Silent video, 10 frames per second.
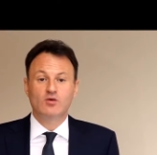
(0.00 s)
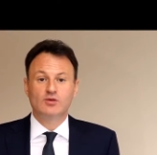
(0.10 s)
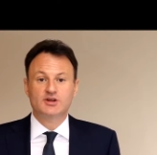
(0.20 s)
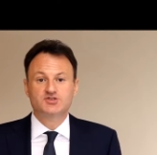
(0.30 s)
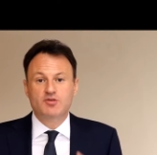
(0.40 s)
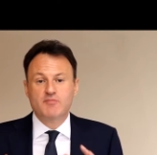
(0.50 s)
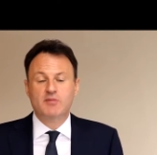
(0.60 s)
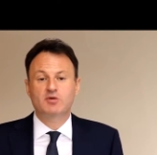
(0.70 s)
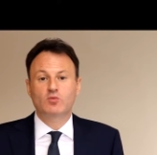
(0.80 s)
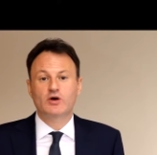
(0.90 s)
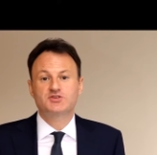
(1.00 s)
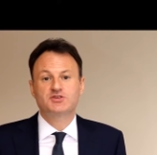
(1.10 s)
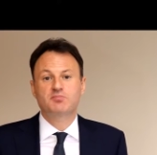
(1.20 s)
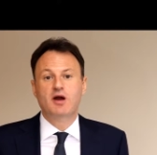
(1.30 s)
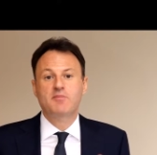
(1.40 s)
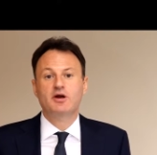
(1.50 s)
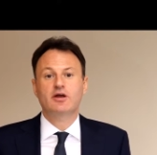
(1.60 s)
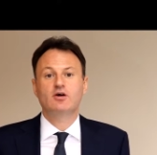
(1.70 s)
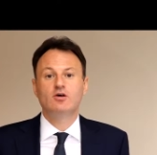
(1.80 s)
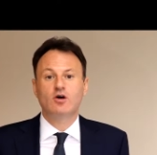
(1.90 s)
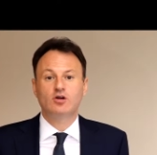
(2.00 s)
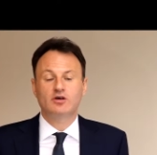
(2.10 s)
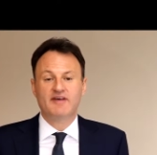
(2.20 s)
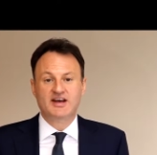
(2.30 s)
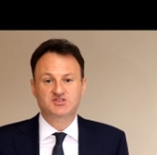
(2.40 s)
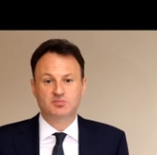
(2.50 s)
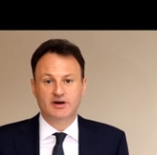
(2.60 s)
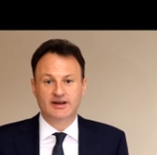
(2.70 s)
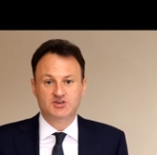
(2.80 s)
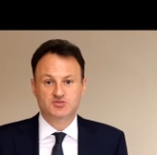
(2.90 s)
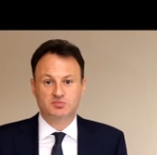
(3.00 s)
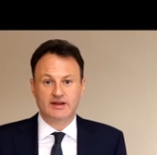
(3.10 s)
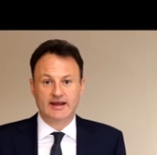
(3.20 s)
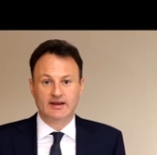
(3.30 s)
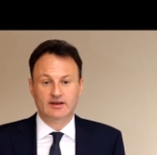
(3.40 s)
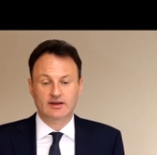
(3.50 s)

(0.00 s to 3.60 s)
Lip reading: Well, let's remember what is the primary goal of asset protection planning.